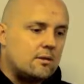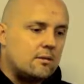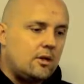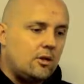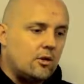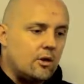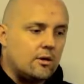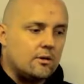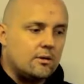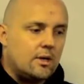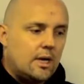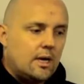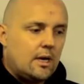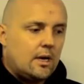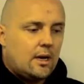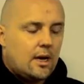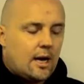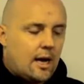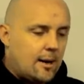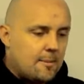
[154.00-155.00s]
you know,
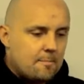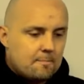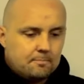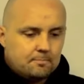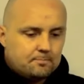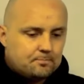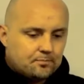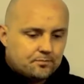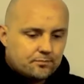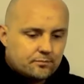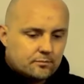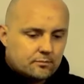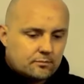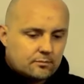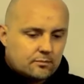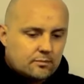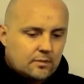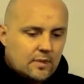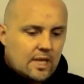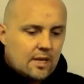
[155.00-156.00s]
um,
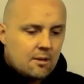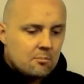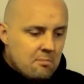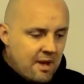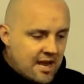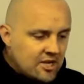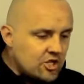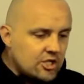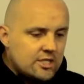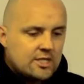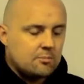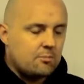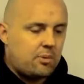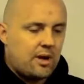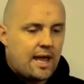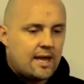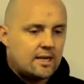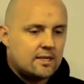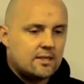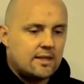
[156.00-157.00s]
measures in
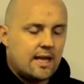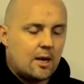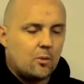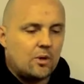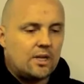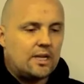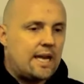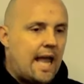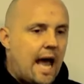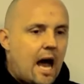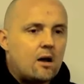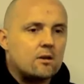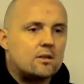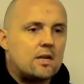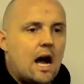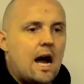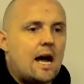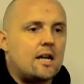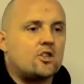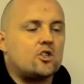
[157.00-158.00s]
place that will allow
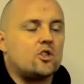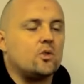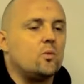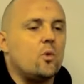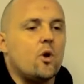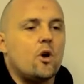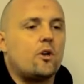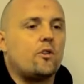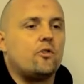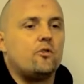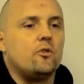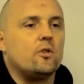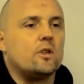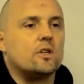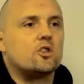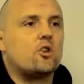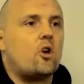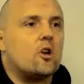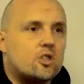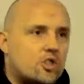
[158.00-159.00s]
guys to work through
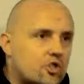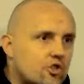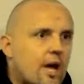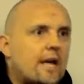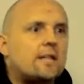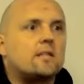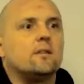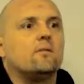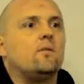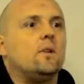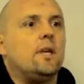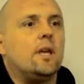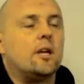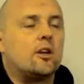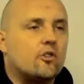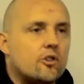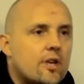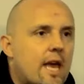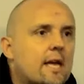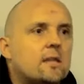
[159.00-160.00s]
this constructively
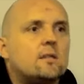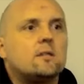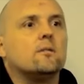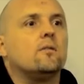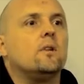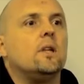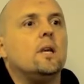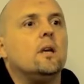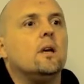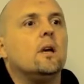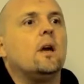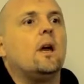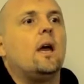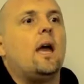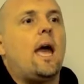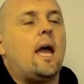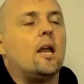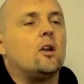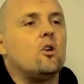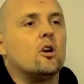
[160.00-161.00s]
and creatively
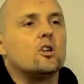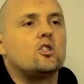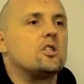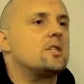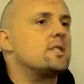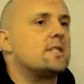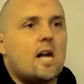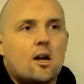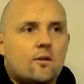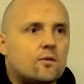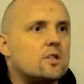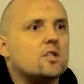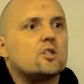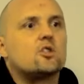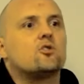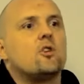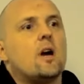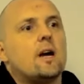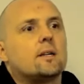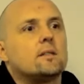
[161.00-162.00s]
and not just self
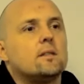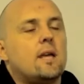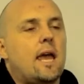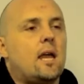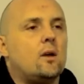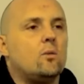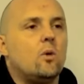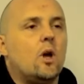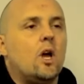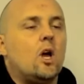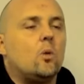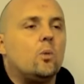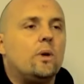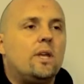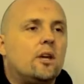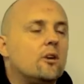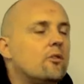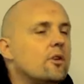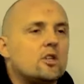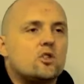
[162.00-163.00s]
destruct. And we
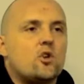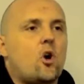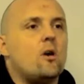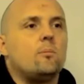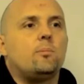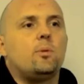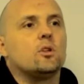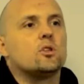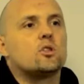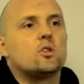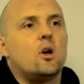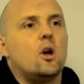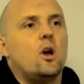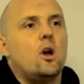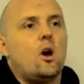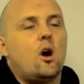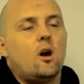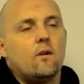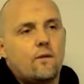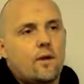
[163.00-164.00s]
hear examples
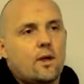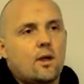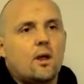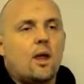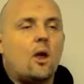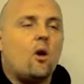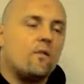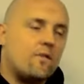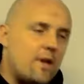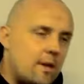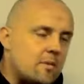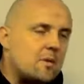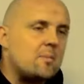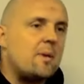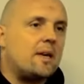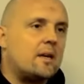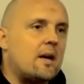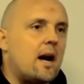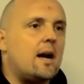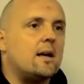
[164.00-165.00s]
of, of
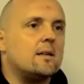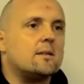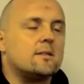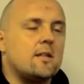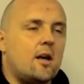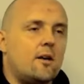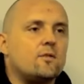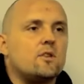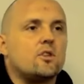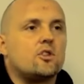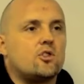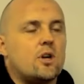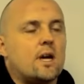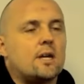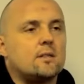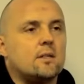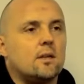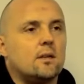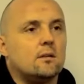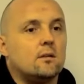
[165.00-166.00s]
MMA guys self
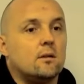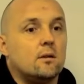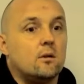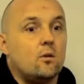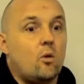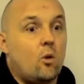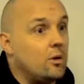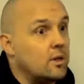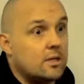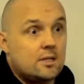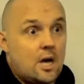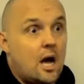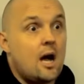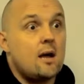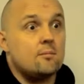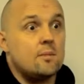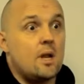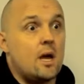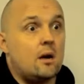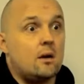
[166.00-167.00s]
destructing all the
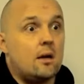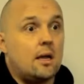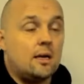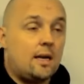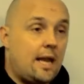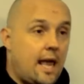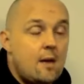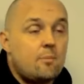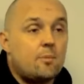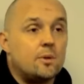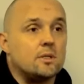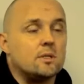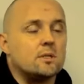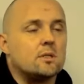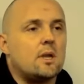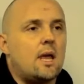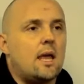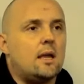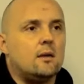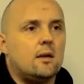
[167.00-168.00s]
time now, and it
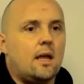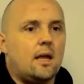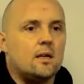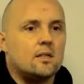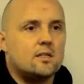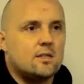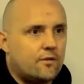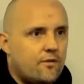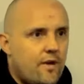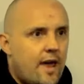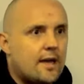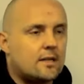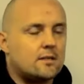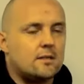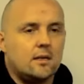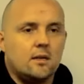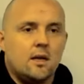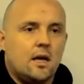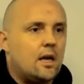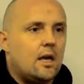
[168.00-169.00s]
happens, and, and it's a
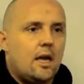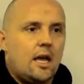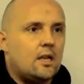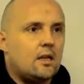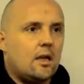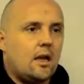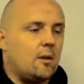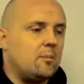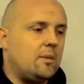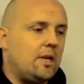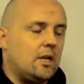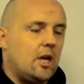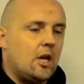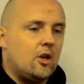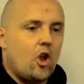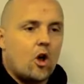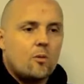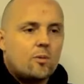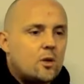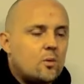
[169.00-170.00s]
fact. And it, I mean,
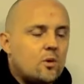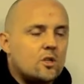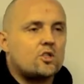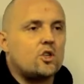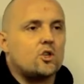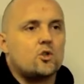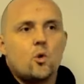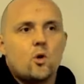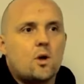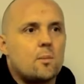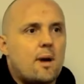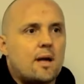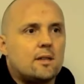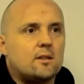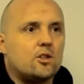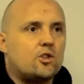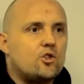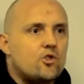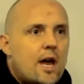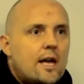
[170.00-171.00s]
nobody wants to talk
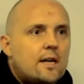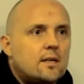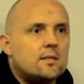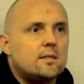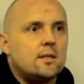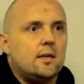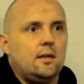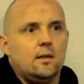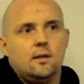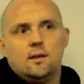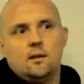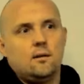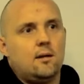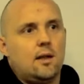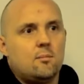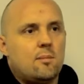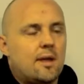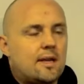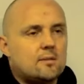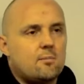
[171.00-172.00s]
about the drug scene in,
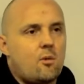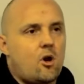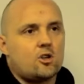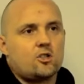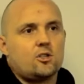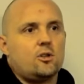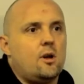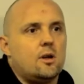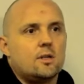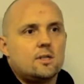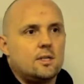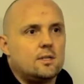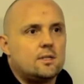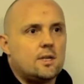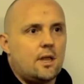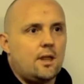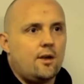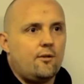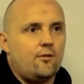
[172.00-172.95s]
in mixed martial arts in South